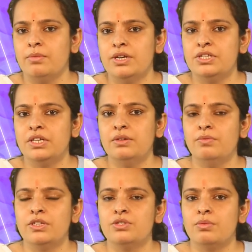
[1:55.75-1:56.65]

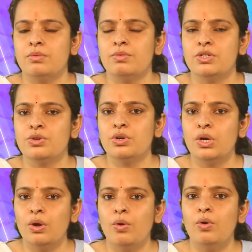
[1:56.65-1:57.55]
machine which we should
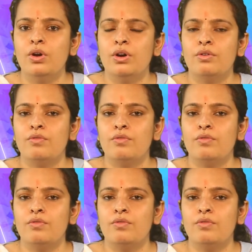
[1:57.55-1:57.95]
know